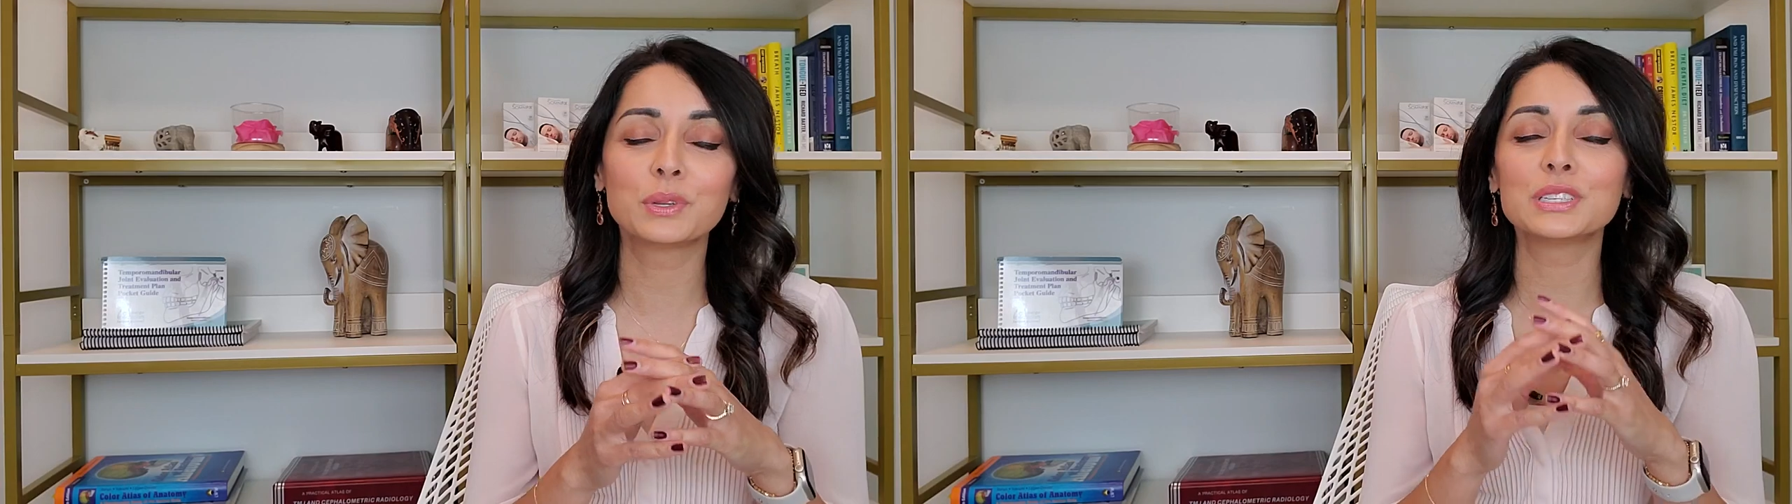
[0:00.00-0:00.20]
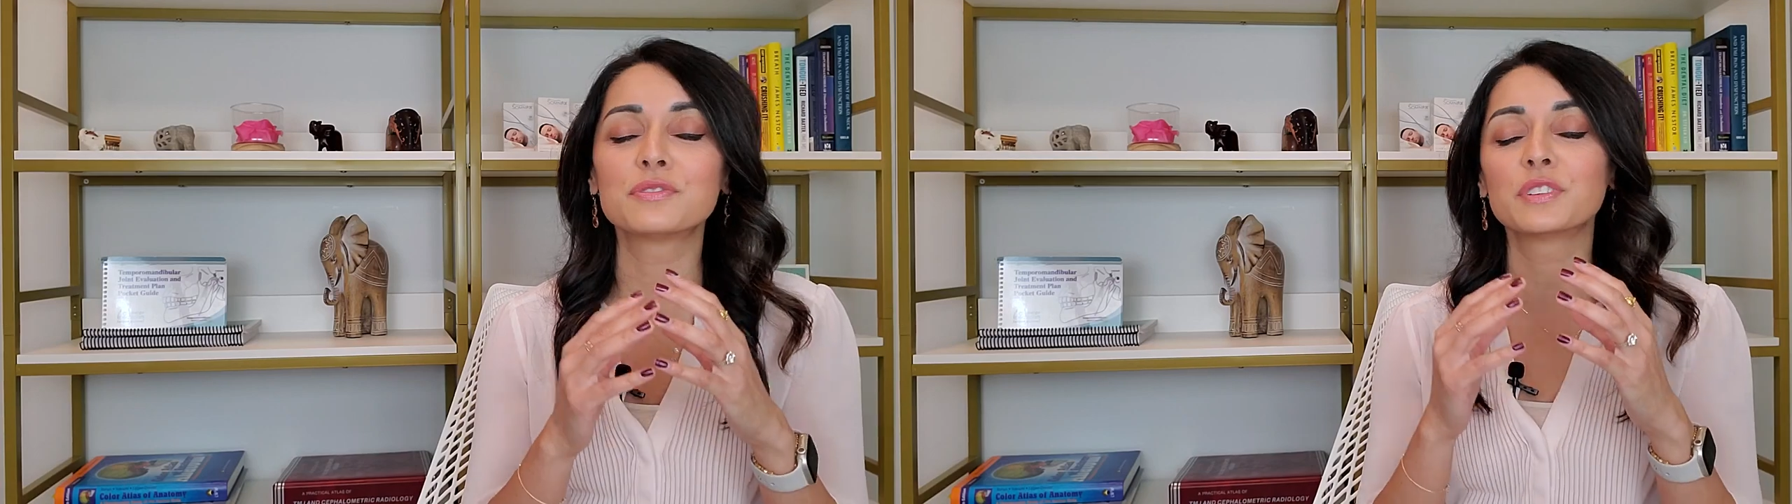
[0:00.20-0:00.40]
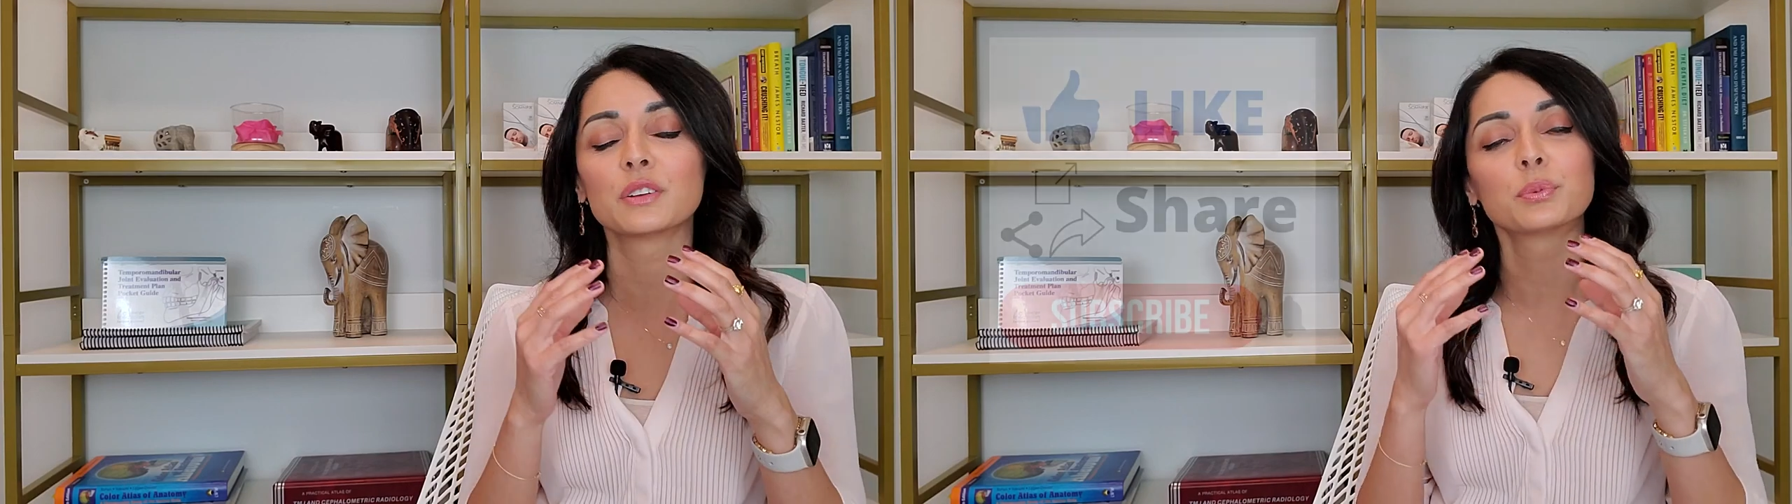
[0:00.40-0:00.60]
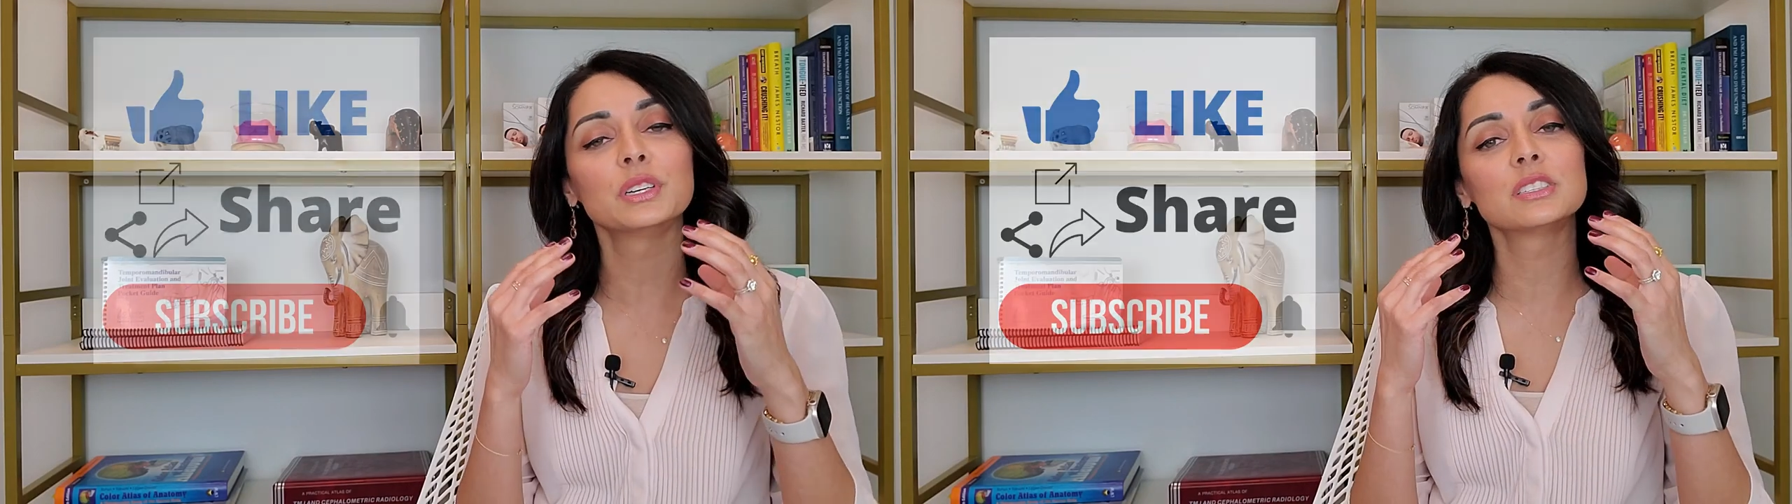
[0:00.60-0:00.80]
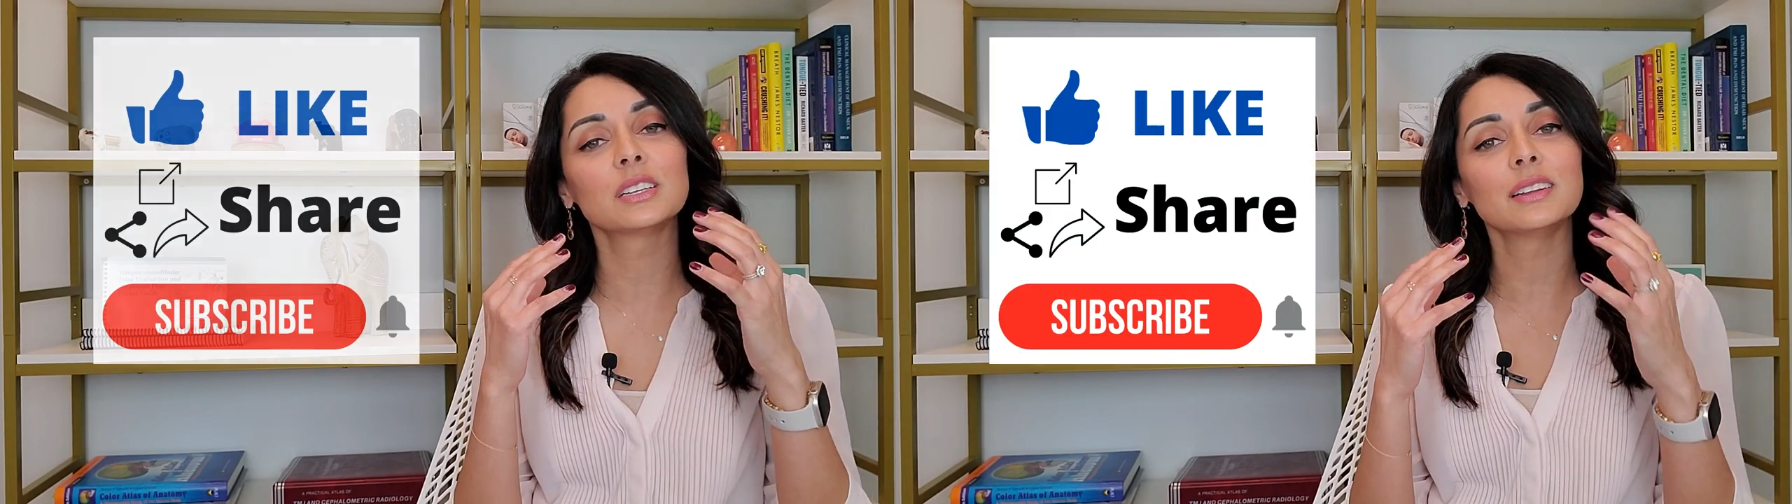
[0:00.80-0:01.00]
please feel
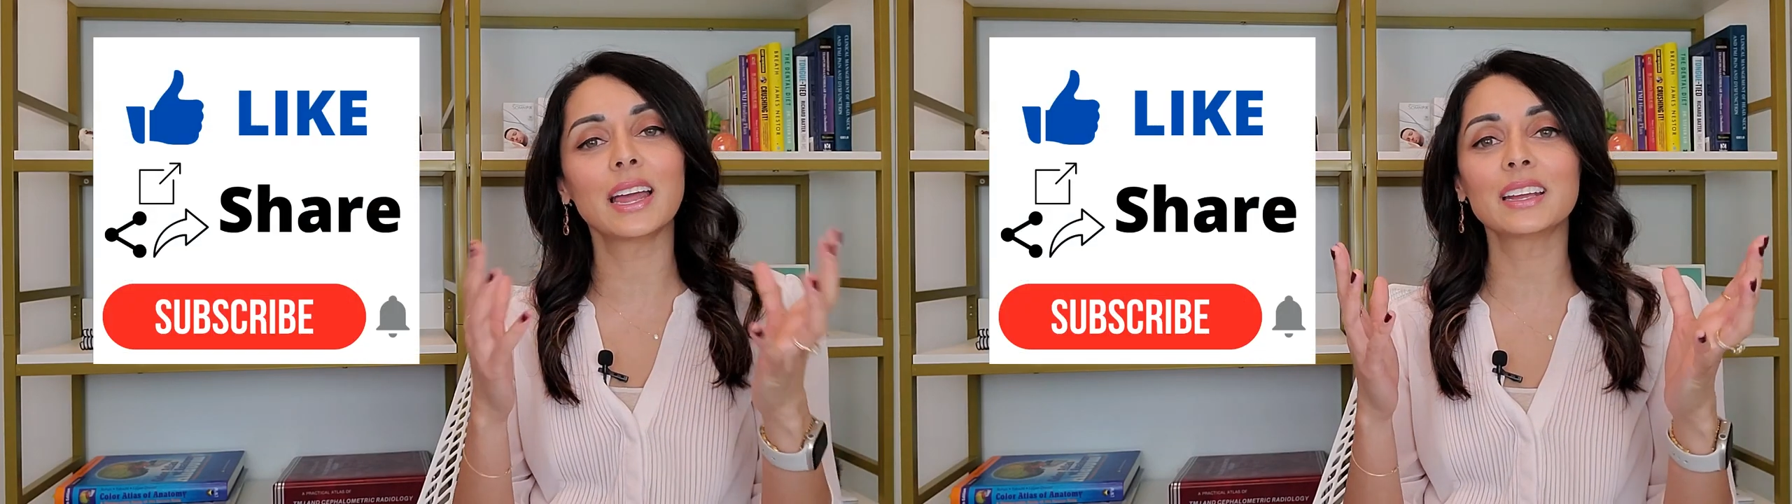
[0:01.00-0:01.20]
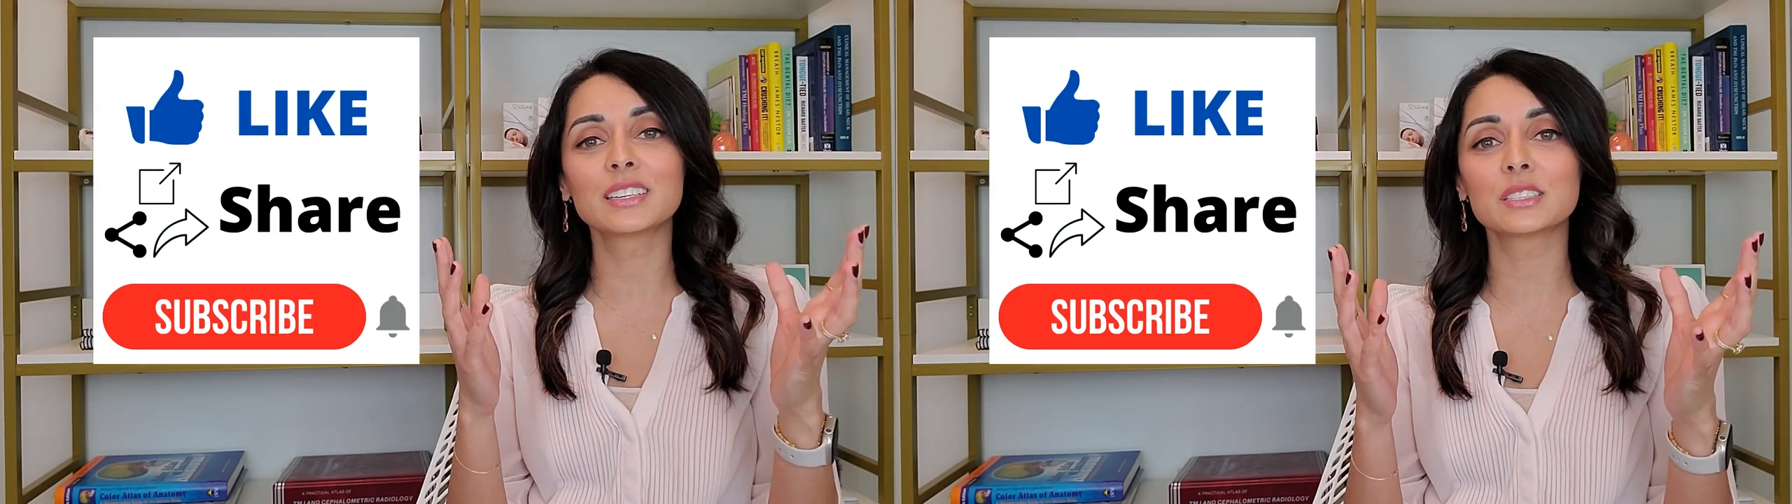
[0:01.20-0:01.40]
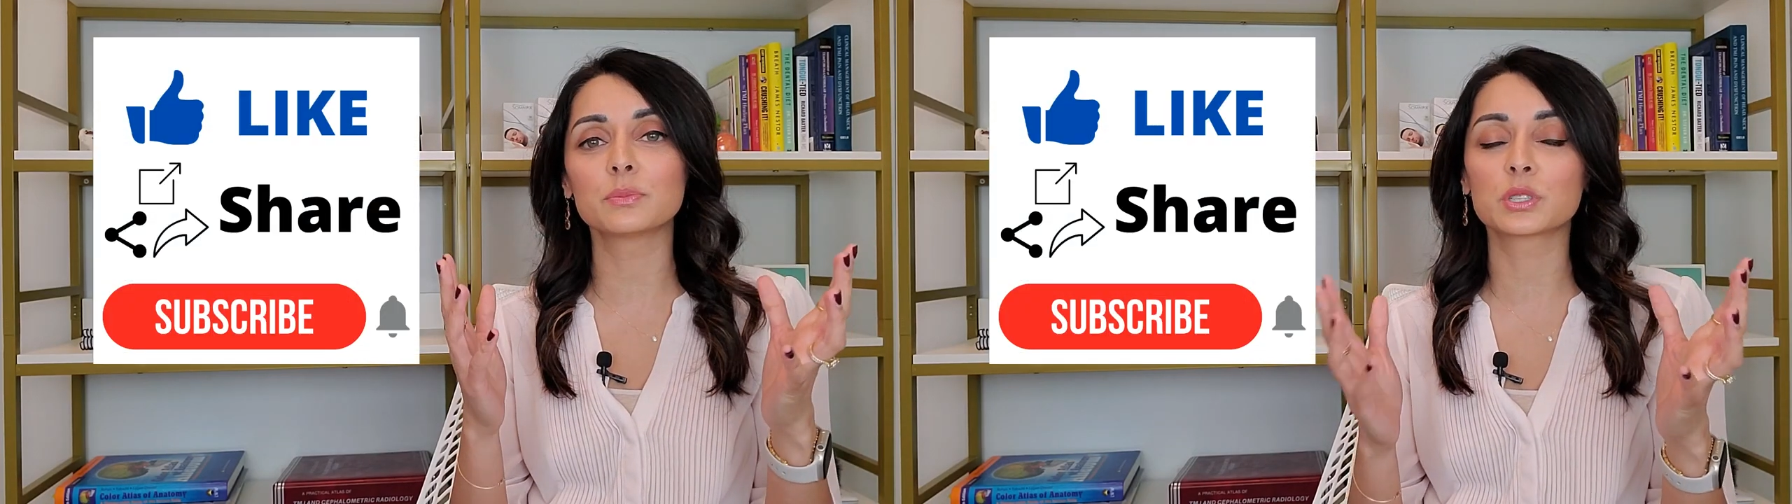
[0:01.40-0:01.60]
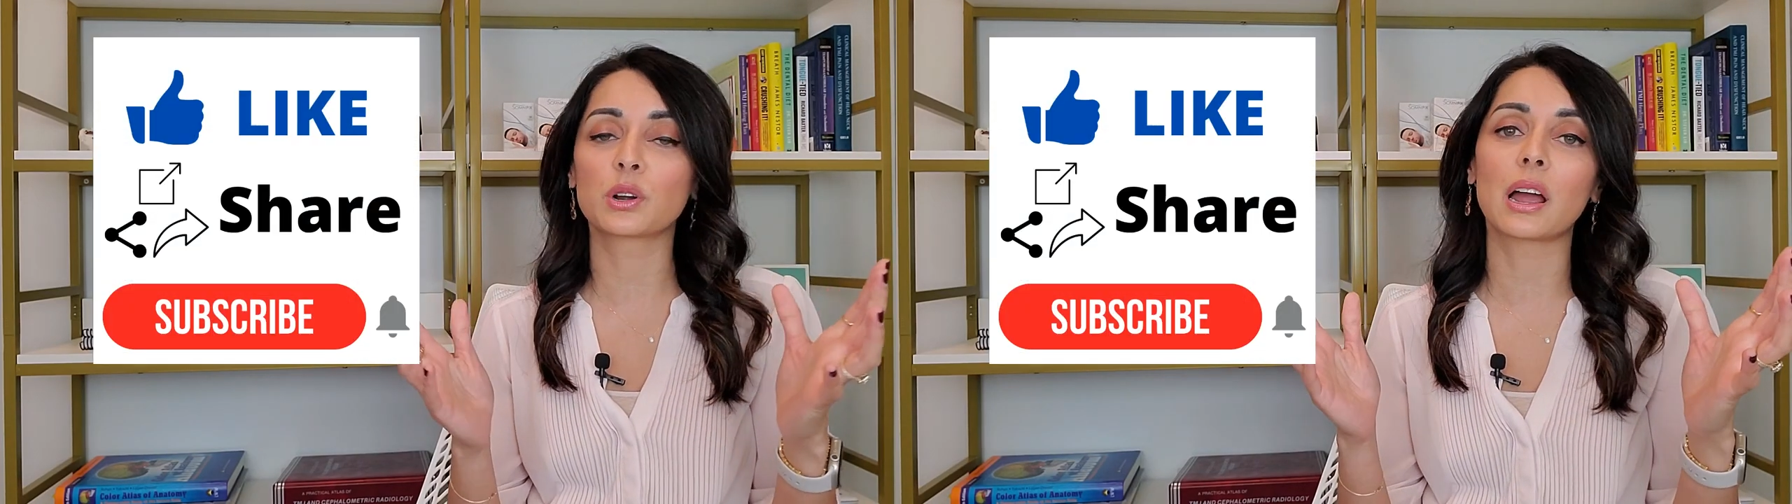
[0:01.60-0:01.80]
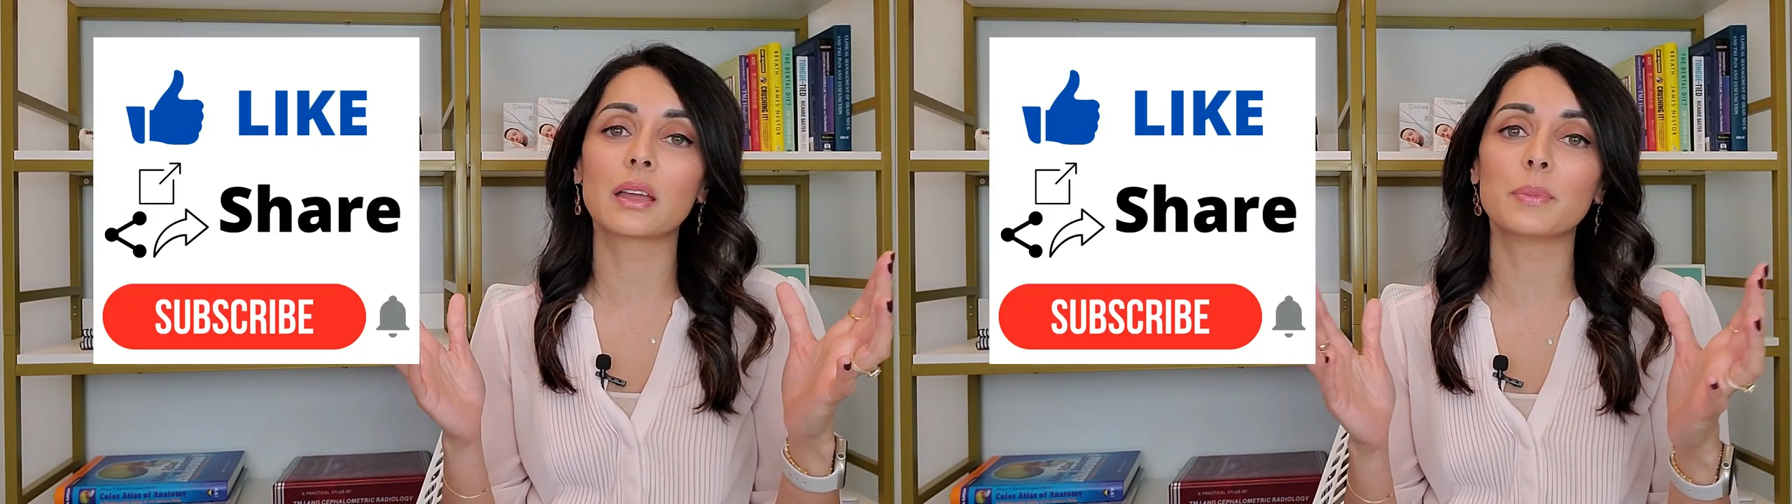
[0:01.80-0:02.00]
free to like,
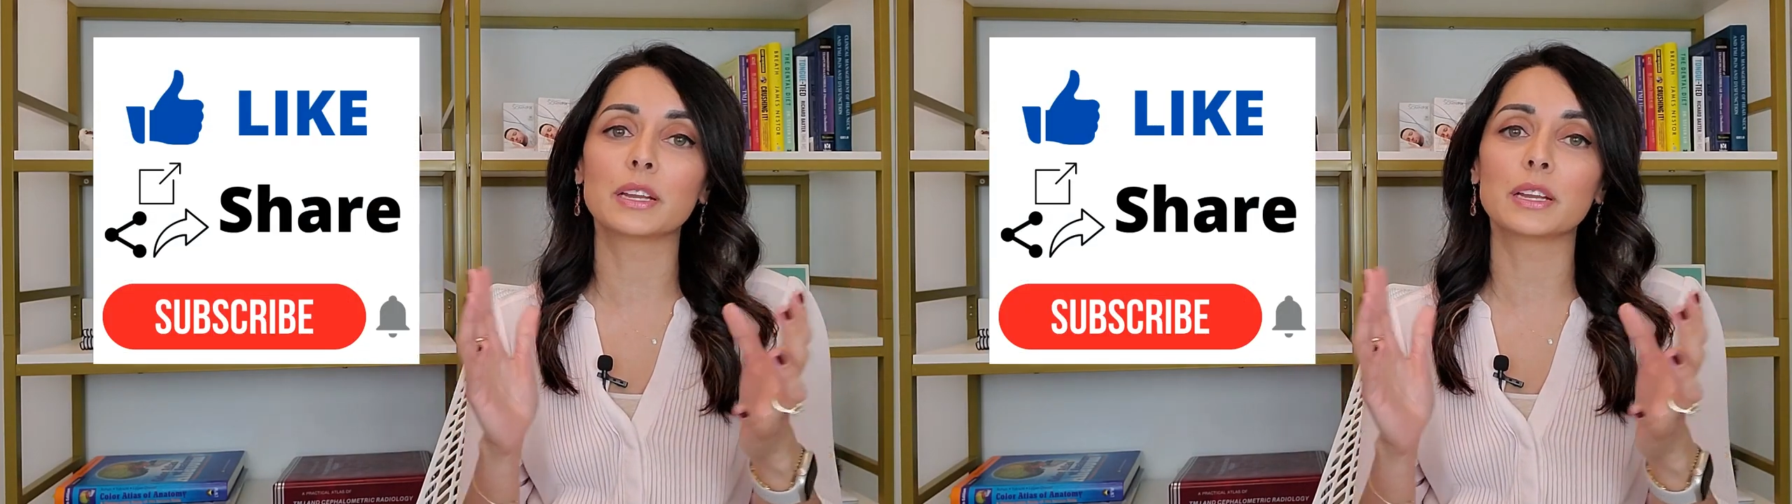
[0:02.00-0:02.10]
subscribe,